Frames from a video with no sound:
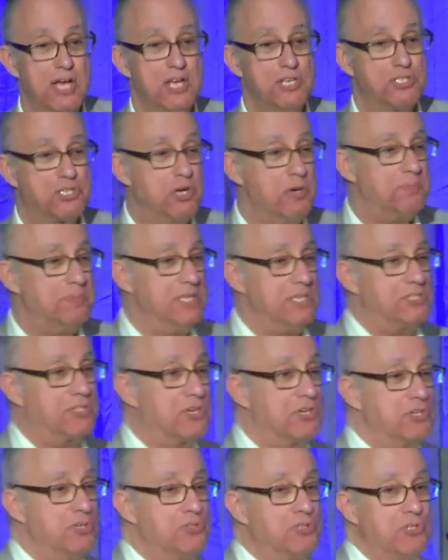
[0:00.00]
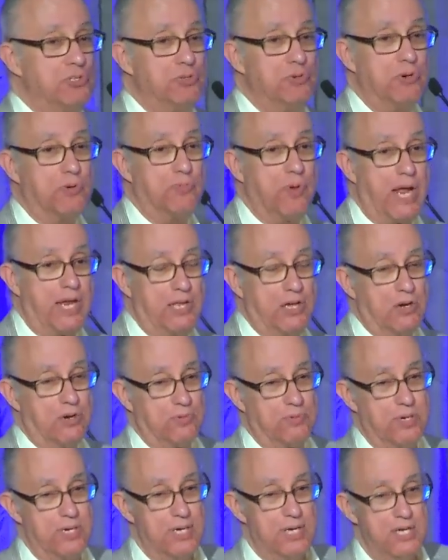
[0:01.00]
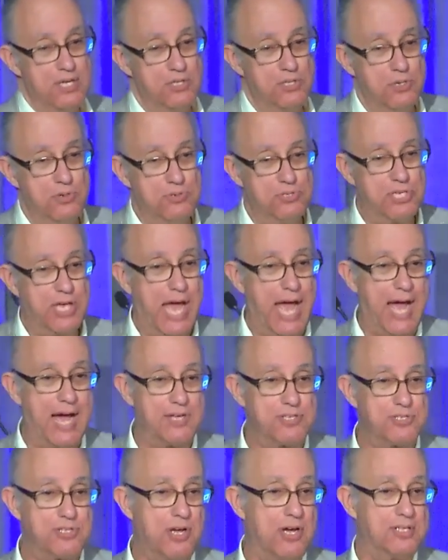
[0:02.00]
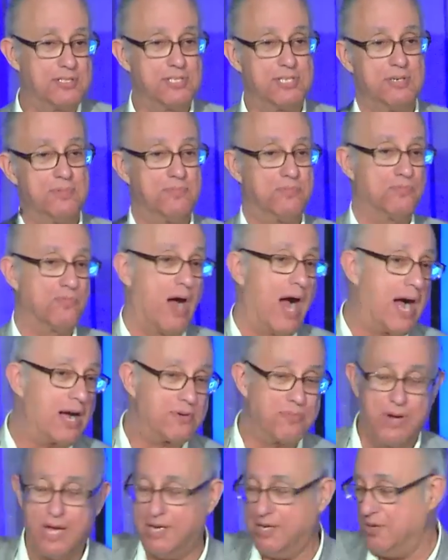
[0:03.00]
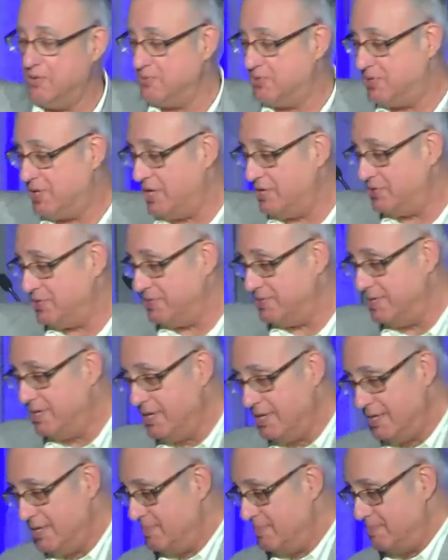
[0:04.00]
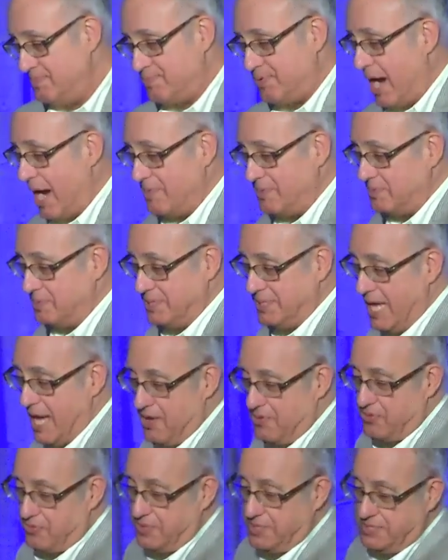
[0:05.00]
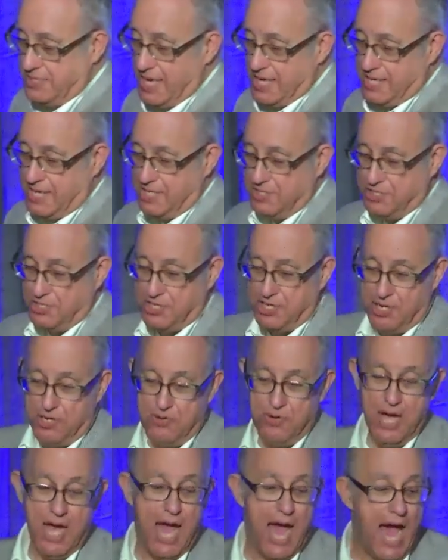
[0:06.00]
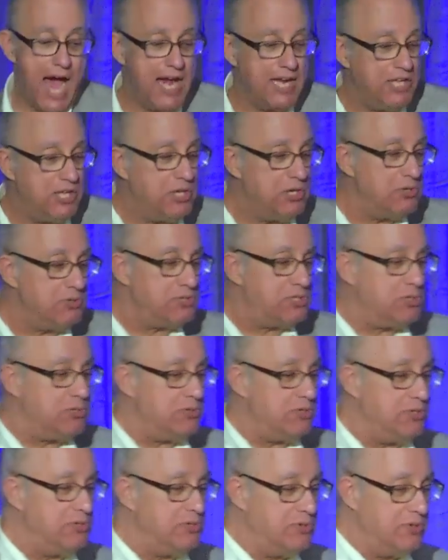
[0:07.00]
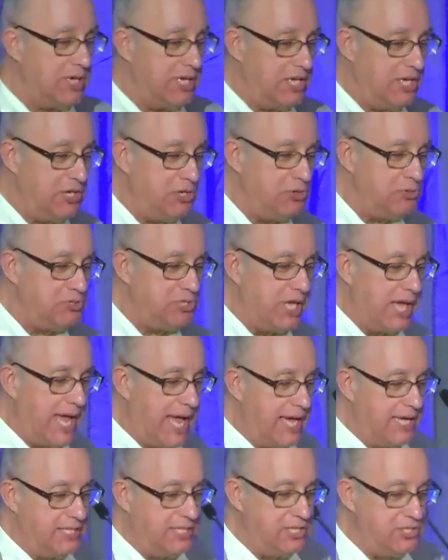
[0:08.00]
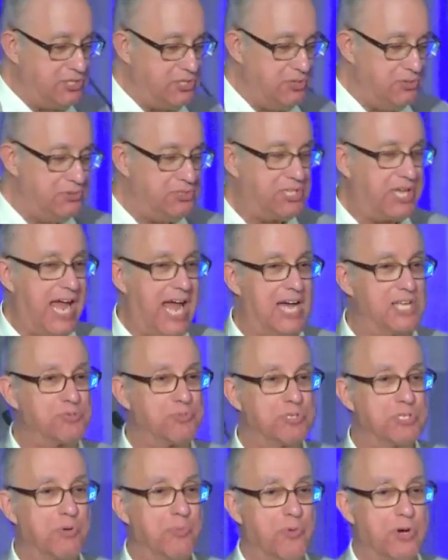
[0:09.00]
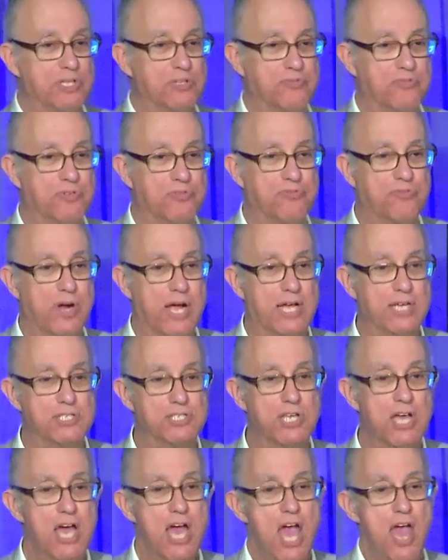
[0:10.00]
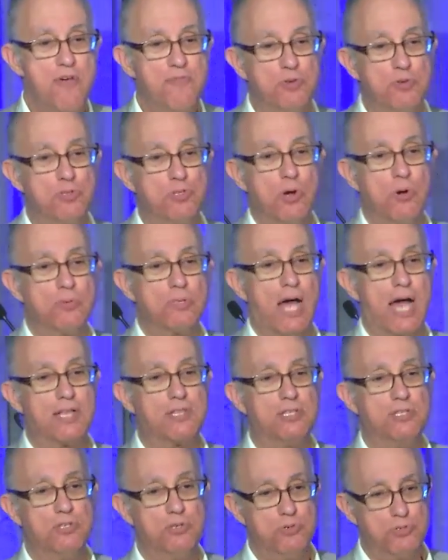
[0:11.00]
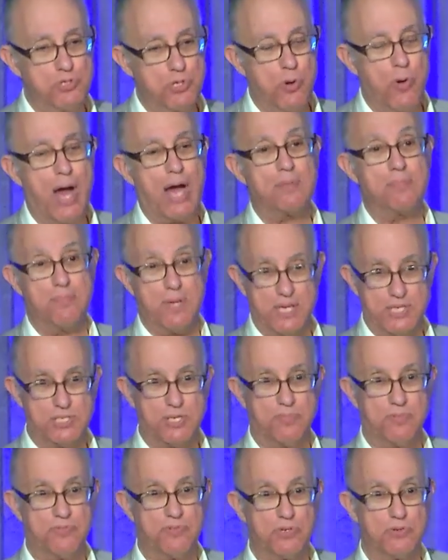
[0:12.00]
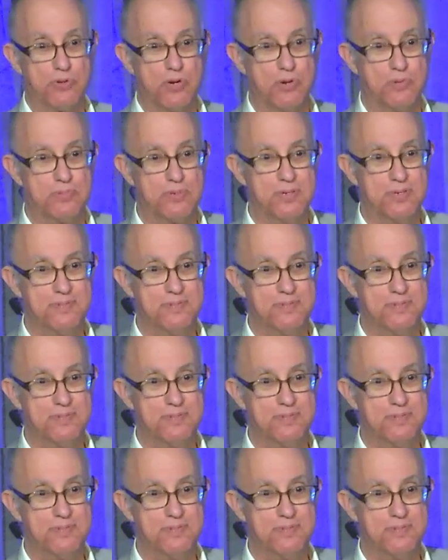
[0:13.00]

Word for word: Scoop Nisker used to do a radio newscast on some rock radio station probably now three decades ago, and he used to he used to end his newscast with a wonderful phrase: "If you don't like the news, go out and make some of your own."